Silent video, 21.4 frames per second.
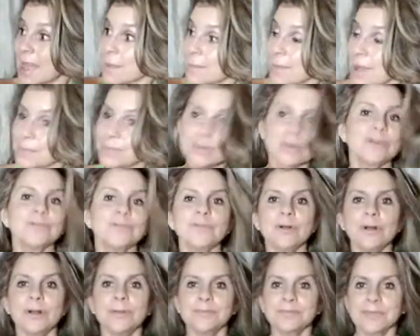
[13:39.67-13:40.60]
My
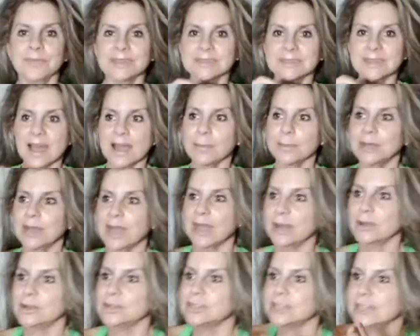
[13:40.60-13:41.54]
beautiful time and
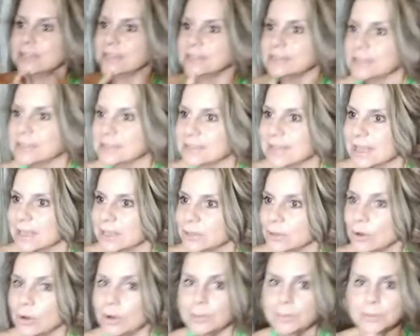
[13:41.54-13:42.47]
energy, just like
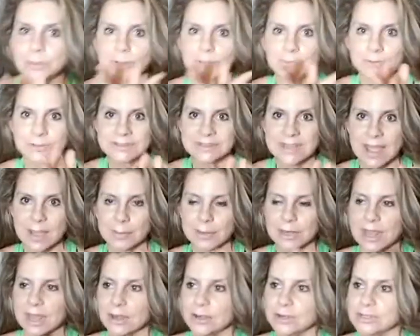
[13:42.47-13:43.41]
your beautiful time
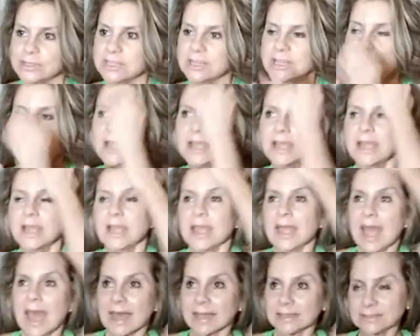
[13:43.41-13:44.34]
and energy,
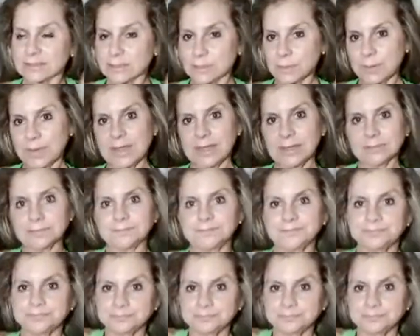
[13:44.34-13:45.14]
has to be,